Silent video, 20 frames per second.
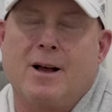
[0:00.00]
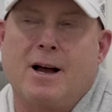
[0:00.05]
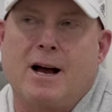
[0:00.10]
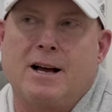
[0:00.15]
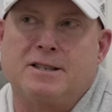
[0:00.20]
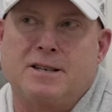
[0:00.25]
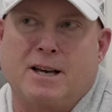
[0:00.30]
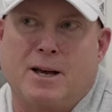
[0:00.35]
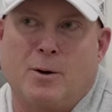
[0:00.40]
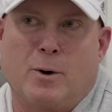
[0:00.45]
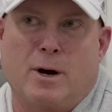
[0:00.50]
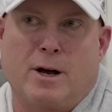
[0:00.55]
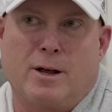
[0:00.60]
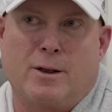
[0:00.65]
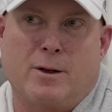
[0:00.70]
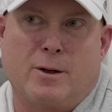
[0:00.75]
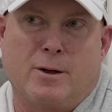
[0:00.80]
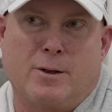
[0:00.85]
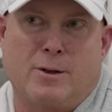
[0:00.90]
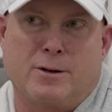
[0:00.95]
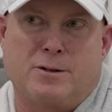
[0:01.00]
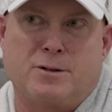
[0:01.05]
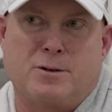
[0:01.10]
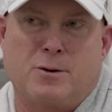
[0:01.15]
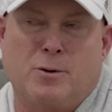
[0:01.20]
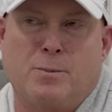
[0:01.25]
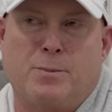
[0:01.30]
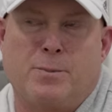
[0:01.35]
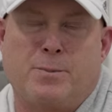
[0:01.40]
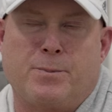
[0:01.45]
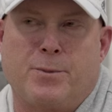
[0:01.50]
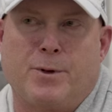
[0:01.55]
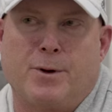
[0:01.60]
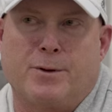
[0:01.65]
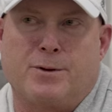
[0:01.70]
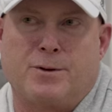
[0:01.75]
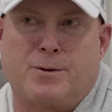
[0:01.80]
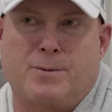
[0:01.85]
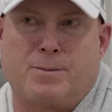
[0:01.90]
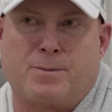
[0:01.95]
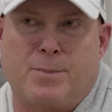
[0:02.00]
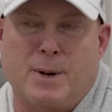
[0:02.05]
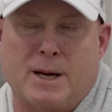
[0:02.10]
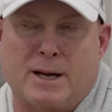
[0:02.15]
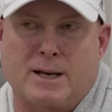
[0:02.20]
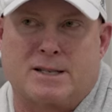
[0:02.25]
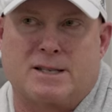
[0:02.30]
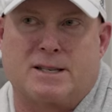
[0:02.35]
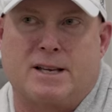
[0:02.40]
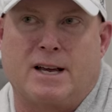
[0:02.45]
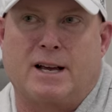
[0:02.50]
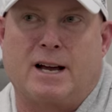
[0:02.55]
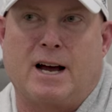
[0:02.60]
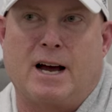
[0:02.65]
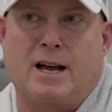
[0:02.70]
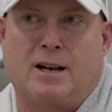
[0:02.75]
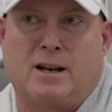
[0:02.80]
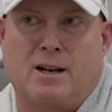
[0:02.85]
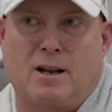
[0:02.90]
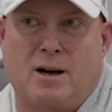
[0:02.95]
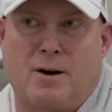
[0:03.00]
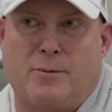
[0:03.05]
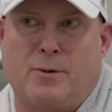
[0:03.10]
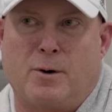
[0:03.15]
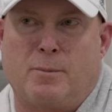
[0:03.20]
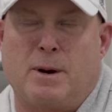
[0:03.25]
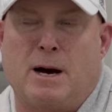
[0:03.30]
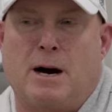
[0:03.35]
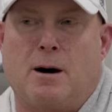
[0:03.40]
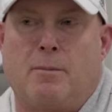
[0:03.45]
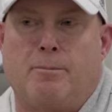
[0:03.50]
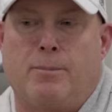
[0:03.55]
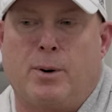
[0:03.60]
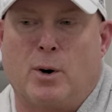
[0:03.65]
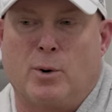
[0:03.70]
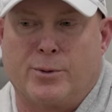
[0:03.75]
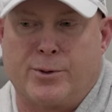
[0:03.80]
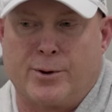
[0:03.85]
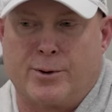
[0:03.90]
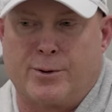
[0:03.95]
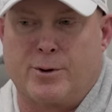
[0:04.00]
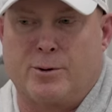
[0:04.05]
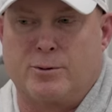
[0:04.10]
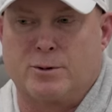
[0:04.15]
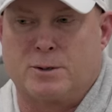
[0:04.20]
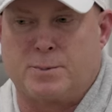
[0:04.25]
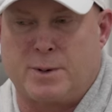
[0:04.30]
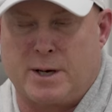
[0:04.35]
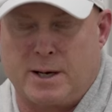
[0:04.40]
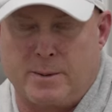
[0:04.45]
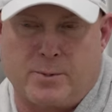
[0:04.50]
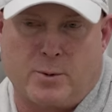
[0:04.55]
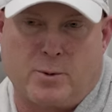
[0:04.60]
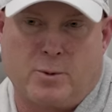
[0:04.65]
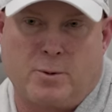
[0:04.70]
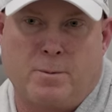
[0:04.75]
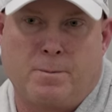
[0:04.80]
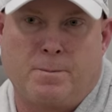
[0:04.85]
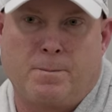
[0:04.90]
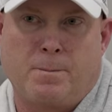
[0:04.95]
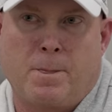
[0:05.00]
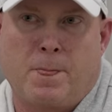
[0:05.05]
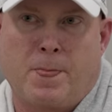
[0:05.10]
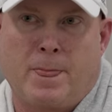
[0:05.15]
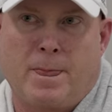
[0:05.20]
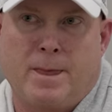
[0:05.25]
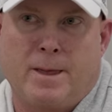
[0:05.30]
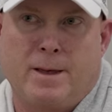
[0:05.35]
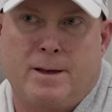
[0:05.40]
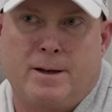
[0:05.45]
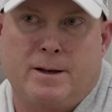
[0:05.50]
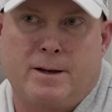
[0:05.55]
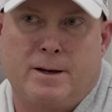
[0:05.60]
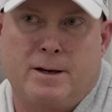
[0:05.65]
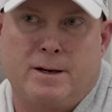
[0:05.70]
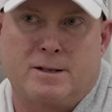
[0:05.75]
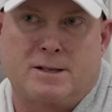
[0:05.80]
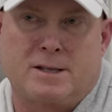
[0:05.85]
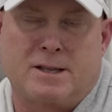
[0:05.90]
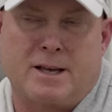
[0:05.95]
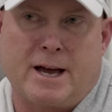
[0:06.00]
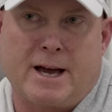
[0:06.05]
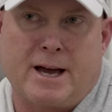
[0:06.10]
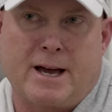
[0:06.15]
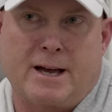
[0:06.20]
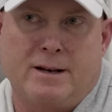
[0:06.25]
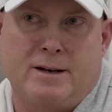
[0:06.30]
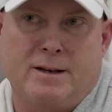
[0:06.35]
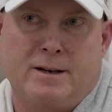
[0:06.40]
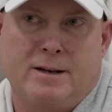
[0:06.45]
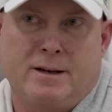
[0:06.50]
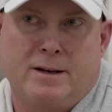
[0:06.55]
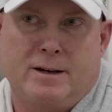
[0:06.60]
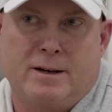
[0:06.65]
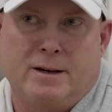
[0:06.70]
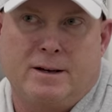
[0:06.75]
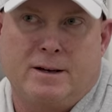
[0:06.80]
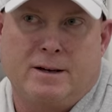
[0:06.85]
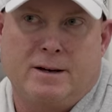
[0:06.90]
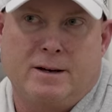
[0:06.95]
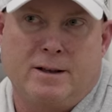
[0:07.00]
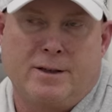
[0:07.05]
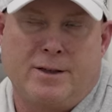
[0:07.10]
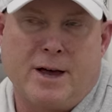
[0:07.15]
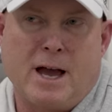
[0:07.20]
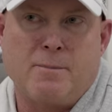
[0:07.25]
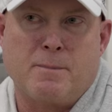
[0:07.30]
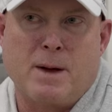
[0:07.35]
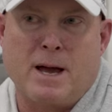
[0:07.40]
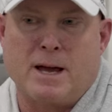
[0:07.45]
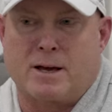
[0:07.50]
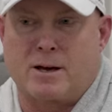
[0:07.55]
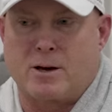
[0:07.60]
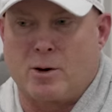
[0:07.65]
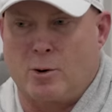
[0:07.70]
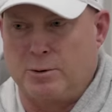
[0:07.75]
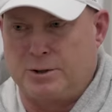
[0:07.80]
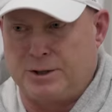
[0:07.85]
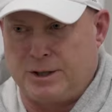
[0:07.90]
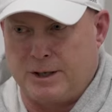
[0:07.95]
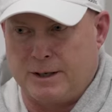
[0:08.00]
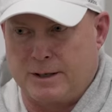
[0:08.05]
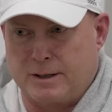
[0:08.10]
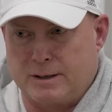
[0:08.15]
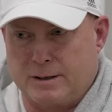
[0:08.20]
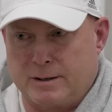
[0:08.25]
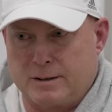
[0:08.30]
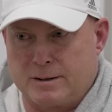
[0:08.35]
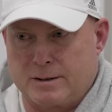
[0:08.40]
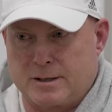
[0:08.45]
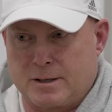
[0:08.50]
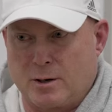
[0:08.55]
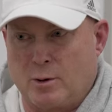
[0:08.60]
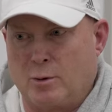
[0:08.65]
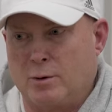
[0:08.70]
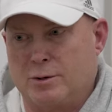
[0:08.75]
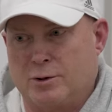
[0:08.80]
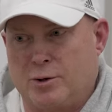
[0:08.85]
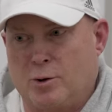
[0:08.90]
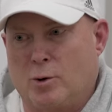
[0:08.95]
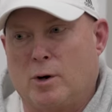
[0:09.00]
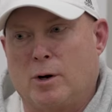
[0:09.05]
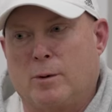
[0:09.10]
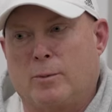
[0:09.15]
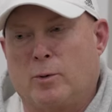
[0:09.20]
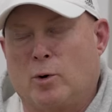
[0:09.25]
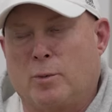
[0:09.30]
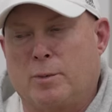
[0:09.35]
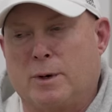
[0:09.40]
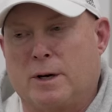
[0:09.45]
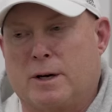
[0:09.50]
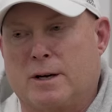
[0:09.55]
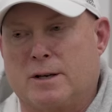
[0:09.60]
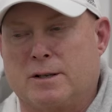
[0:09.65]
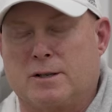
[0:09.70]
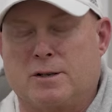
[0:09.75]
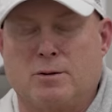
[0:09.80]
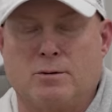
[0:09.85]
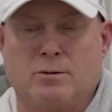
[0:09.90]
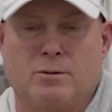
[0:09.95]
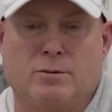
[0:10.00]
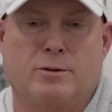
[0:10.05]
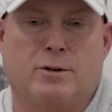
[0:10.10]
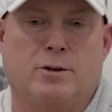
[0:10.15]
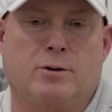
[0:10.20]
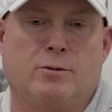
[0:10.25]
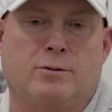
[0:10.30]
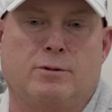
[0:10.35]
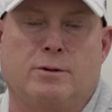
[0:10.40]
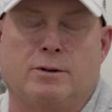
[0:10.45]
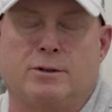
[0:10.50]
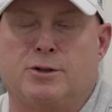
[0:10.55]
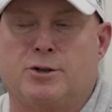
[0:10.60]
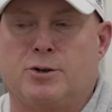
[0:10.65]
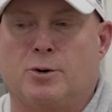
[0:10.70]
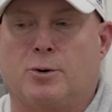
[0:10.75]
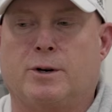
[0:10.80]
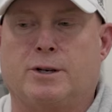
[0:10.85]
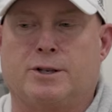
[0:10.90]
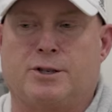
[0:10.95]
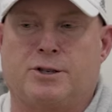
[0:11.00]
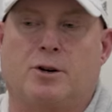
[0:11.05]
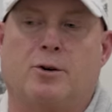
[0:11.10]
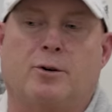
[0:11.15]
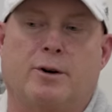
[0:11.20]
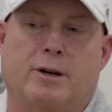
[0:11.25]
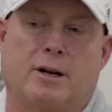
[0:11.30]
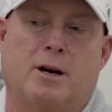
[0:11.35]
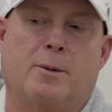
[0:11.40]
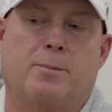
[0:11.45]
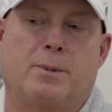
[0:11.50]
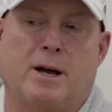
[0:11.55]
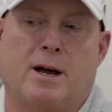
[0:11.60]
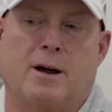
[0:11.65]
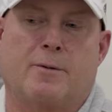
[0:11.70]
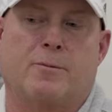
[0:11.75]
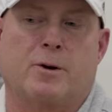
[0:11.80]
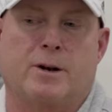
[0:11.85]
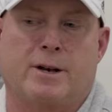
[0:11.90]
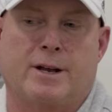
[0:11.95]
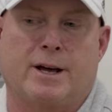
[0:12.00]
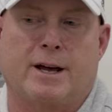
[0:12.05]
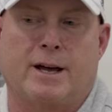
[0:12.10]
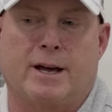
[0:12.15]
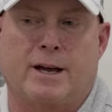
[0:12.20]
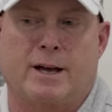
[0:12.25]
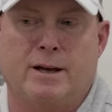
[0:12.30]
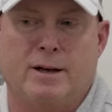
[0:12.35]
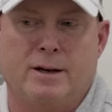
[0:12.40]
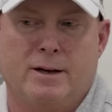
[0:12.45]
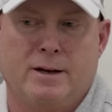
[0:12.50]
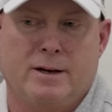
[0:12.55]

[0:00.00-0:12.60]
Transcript: I tell you what, the, the two, the biggest thing I love about both of those people is that they make coaching so enjoyable because you, you enjoy showing up every day